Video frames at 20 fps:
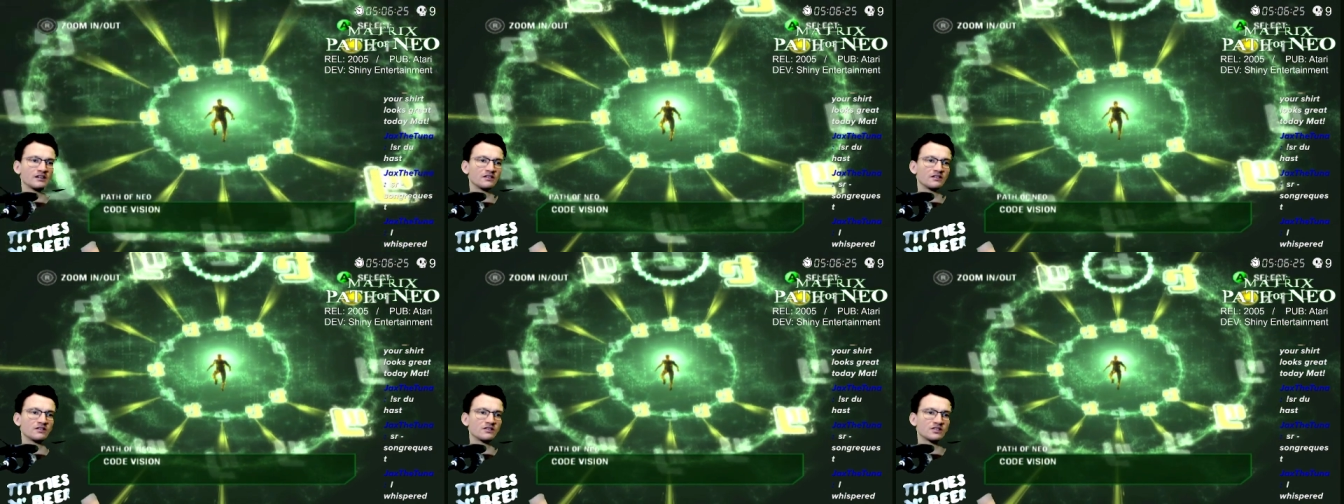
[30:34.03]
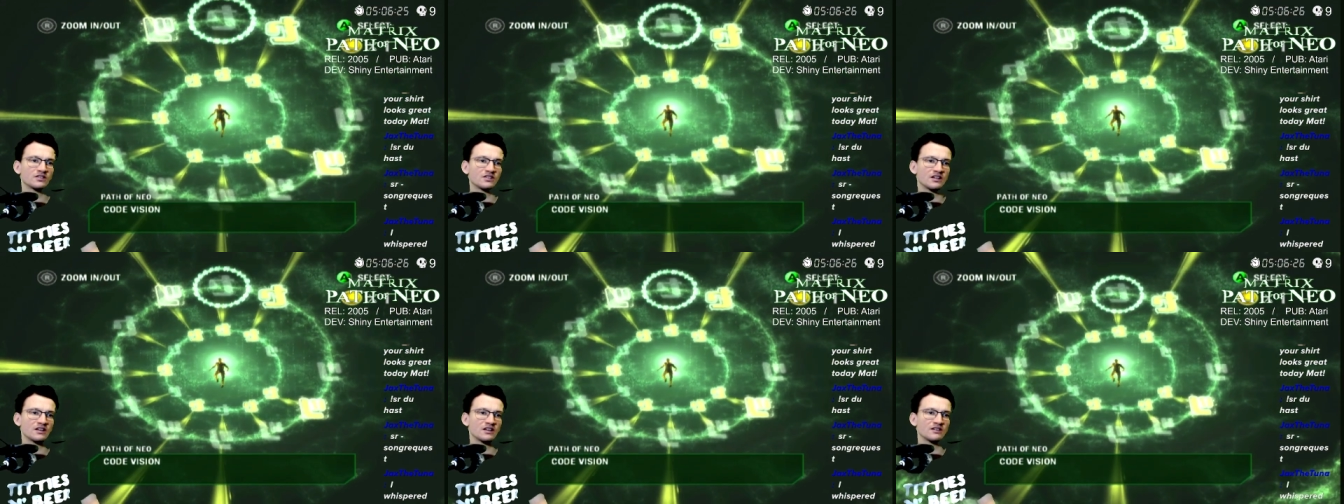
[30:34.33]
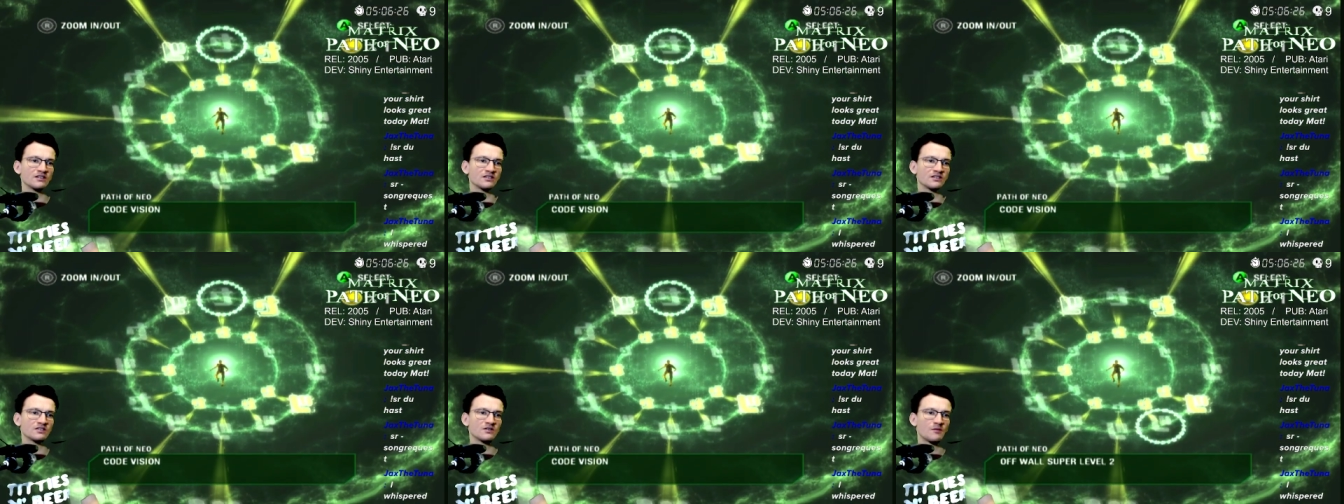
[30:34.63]
understand
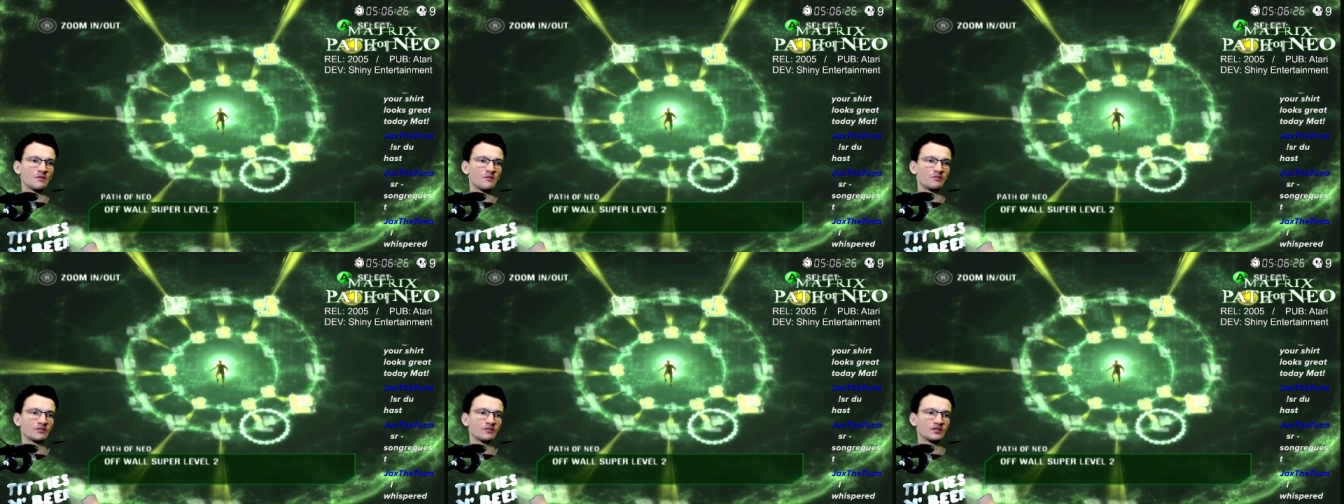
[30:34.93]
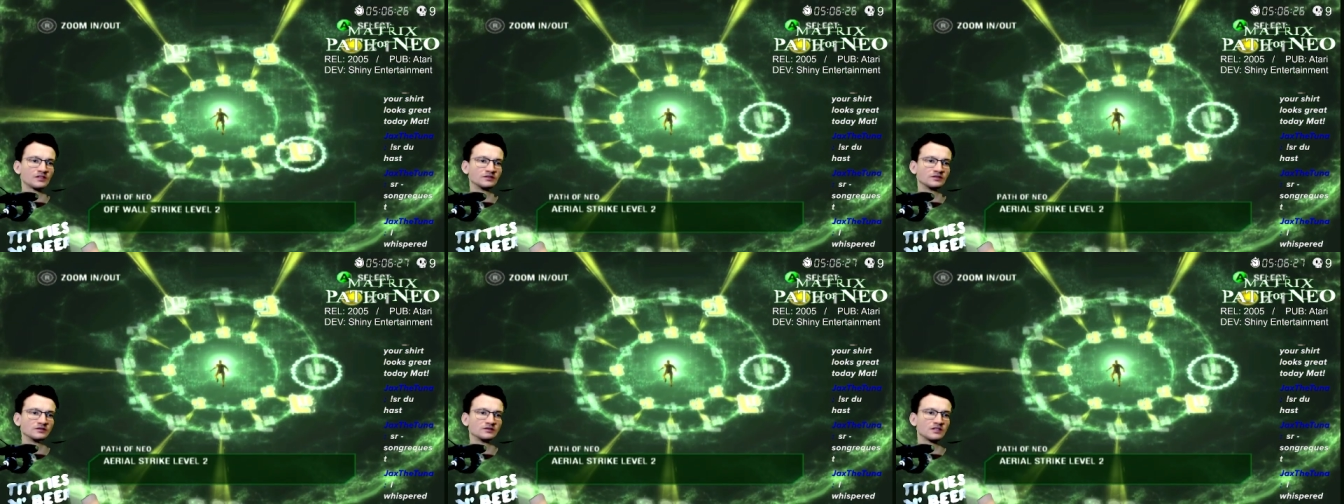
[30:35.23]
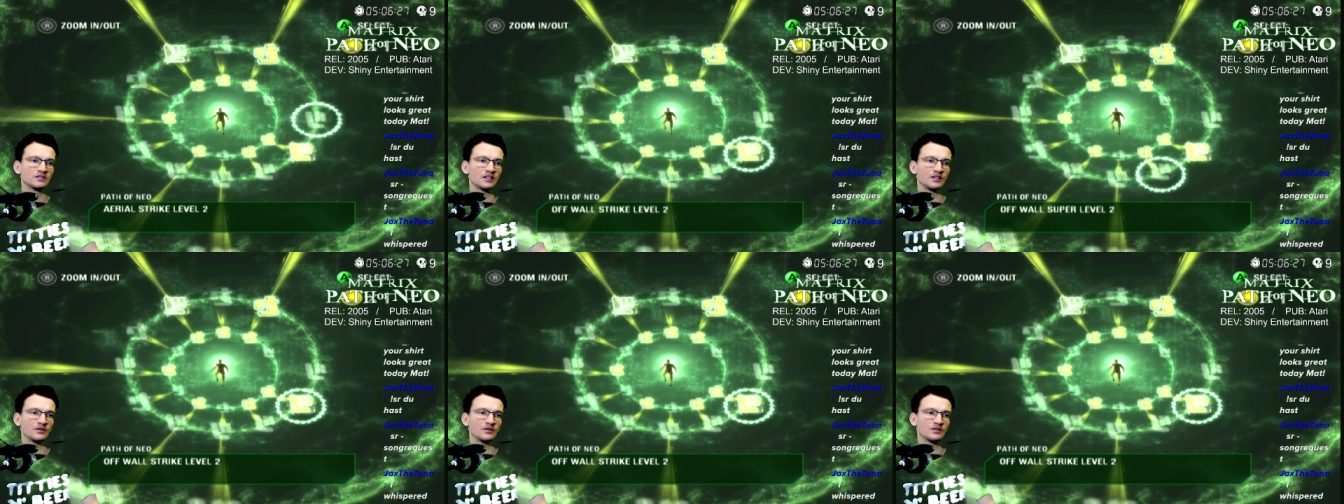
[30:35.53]
this.
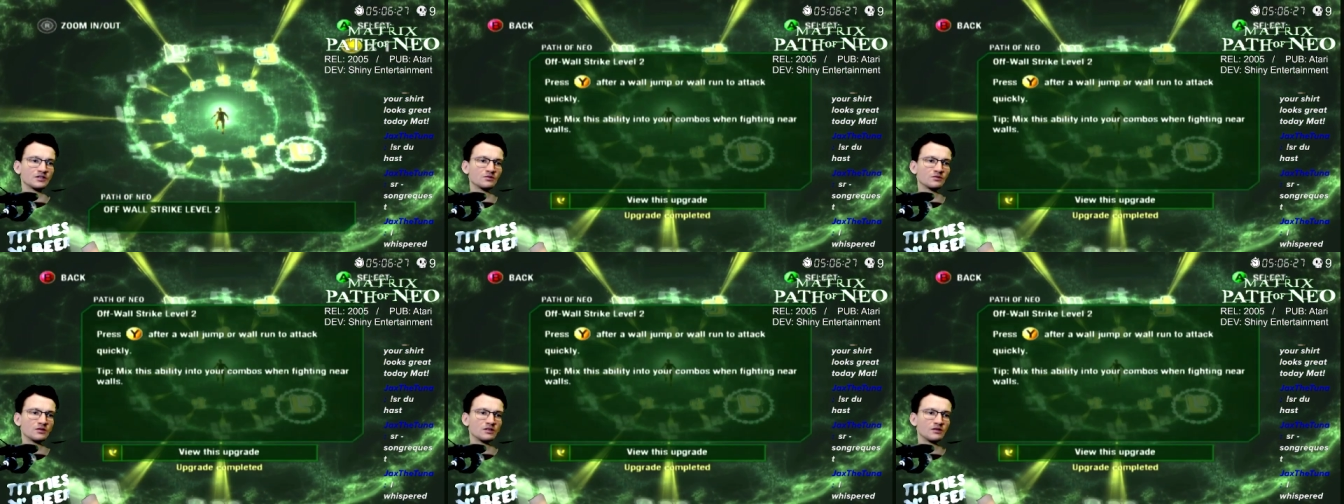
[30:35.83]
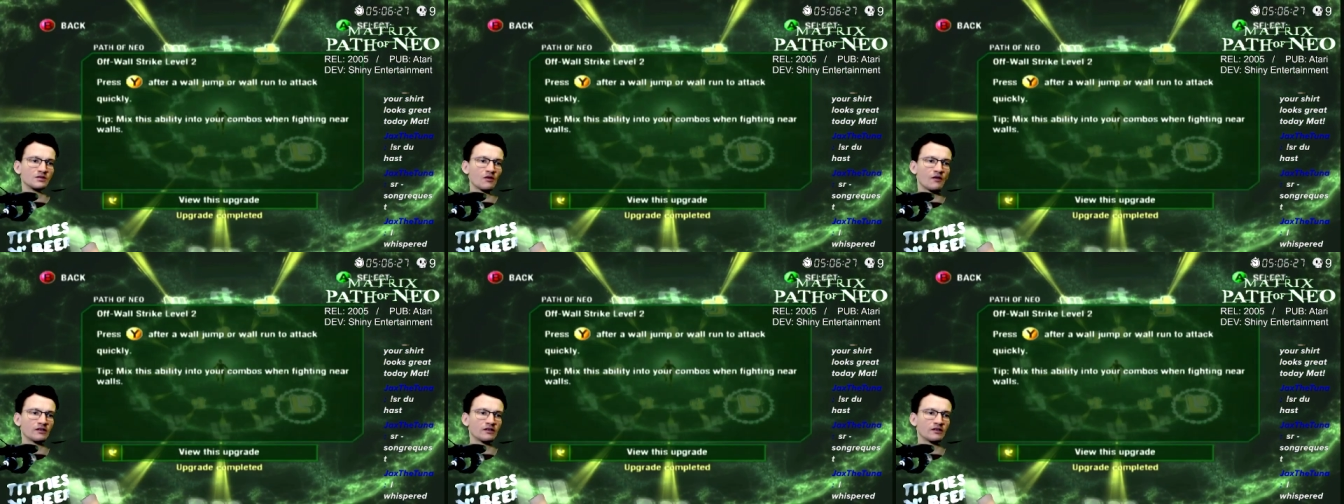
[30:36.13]
Can I do this one?